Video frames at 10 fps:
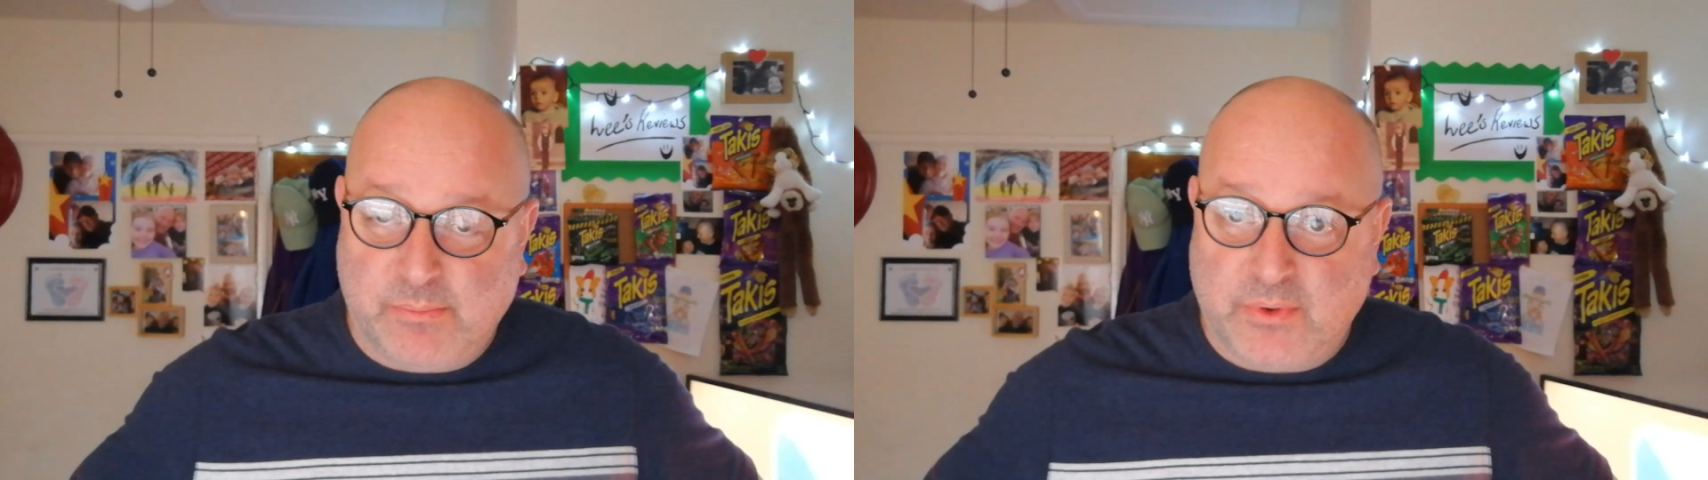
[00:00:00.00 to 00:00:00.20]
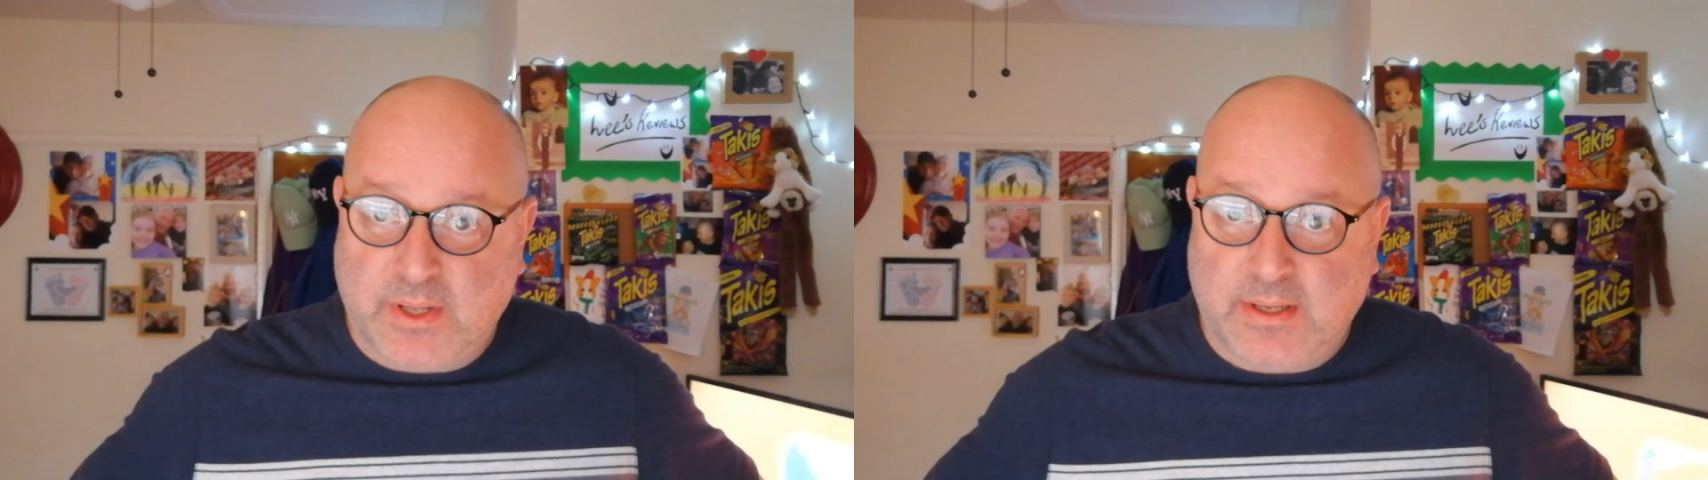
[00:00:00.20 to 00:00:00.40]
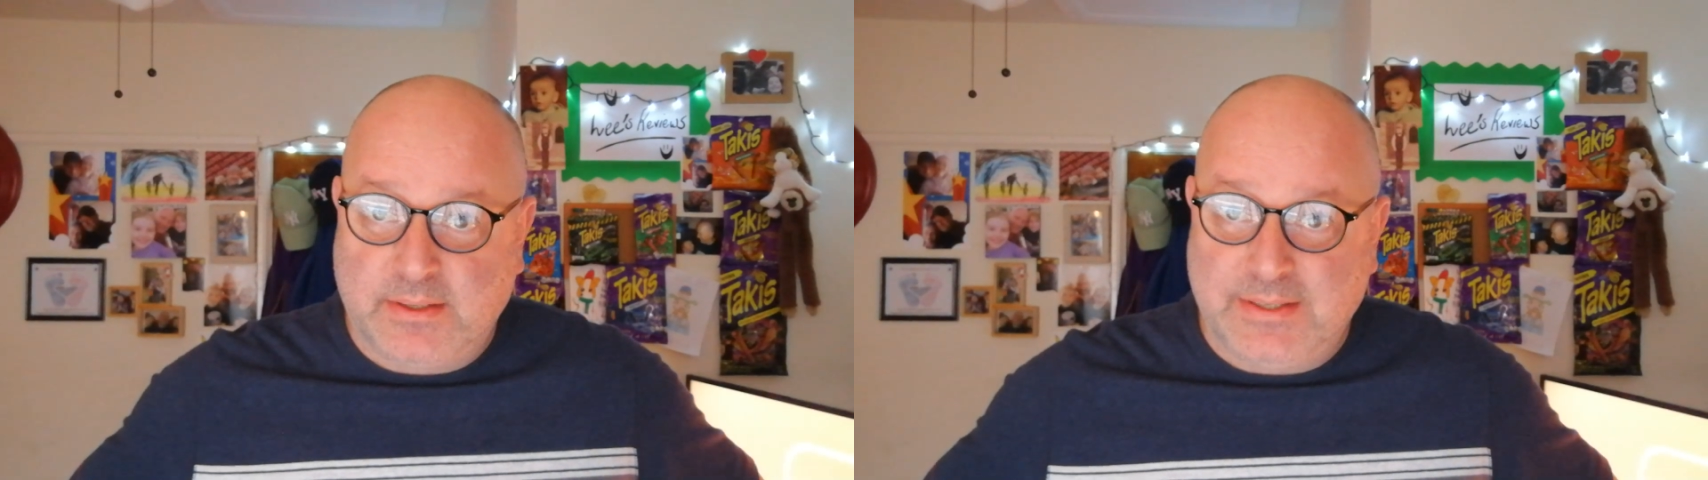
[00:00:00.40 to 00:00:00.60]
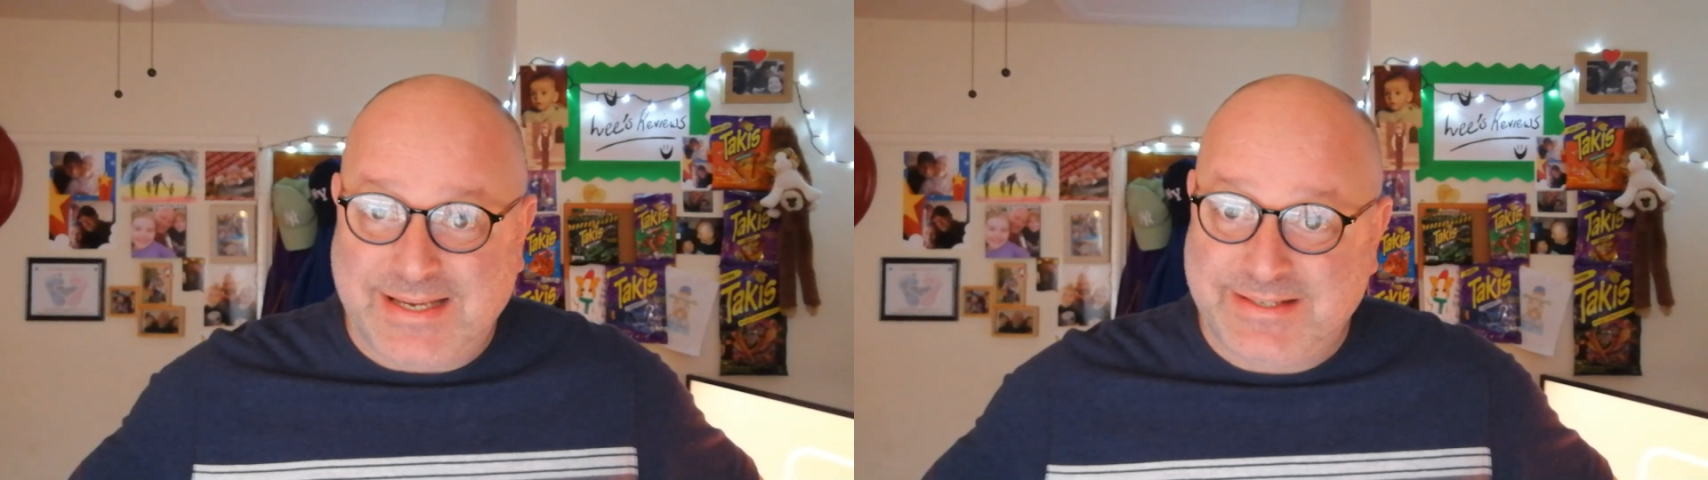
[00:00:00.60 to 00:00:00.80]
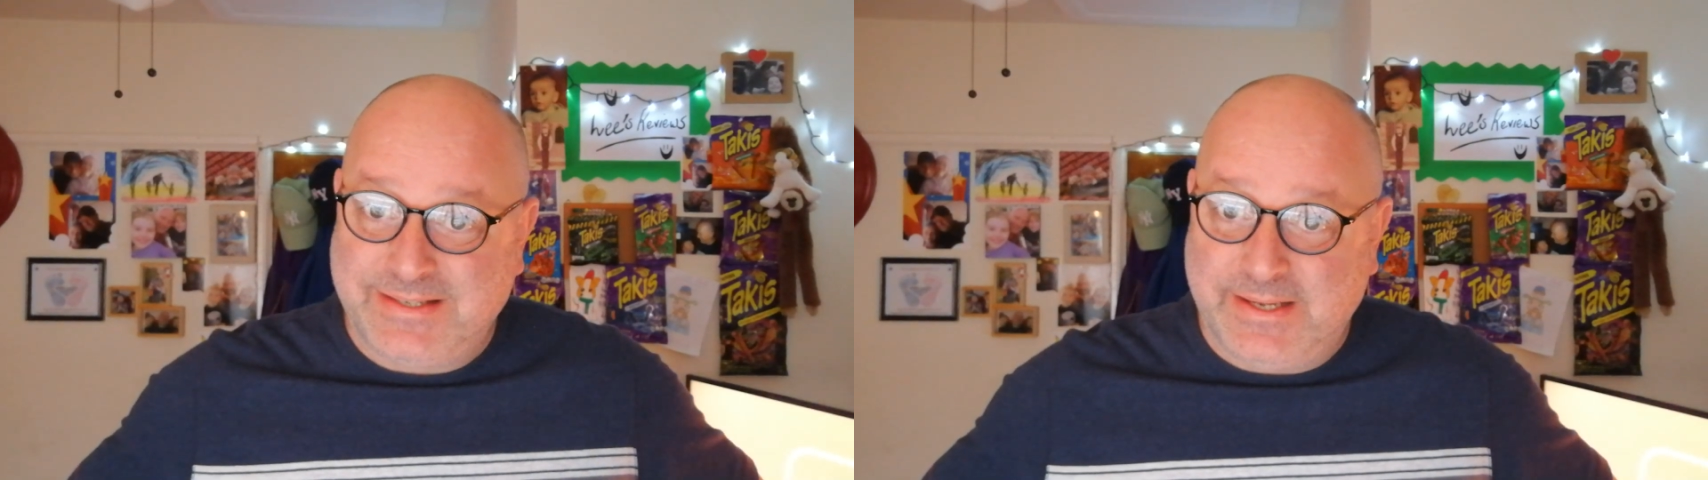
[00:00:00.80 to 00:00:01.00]
brother
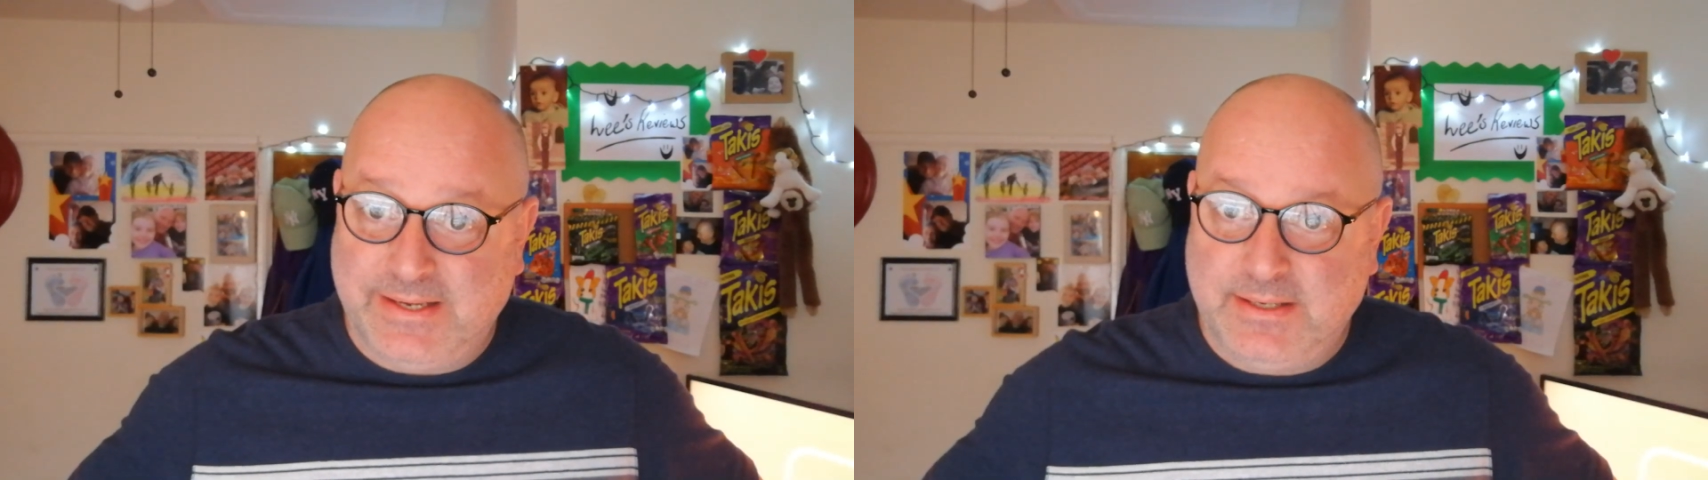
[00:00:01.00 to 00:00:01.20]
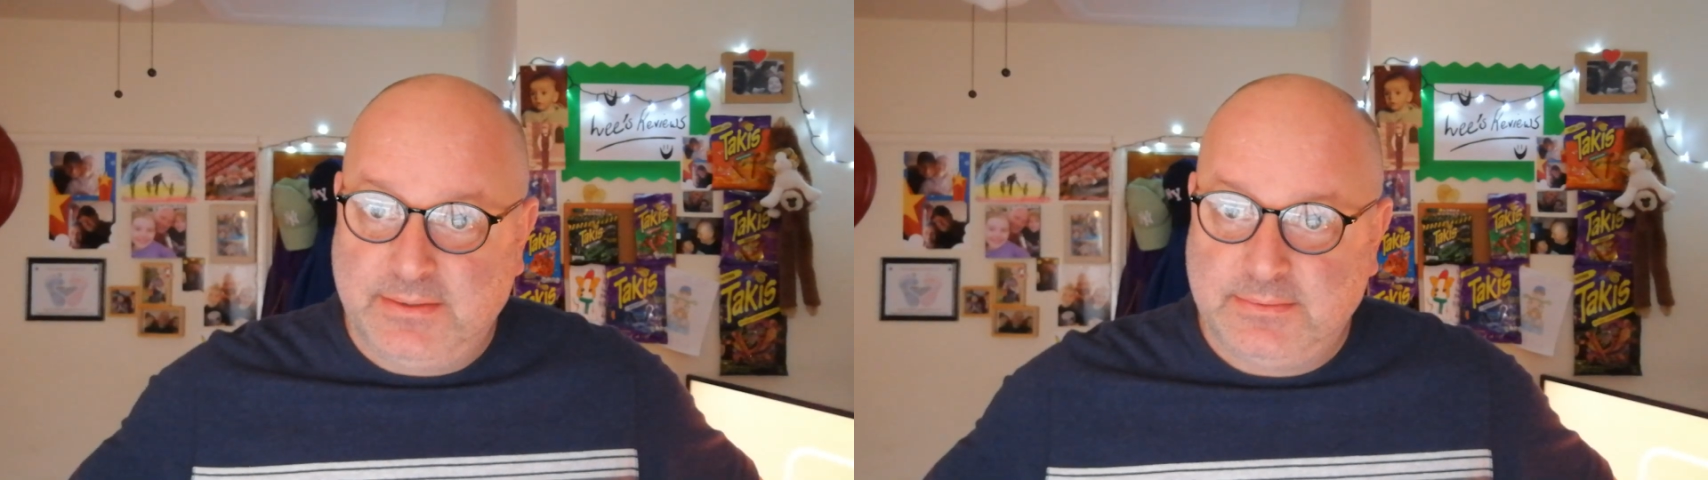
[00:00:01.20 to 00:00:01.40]
yesterday,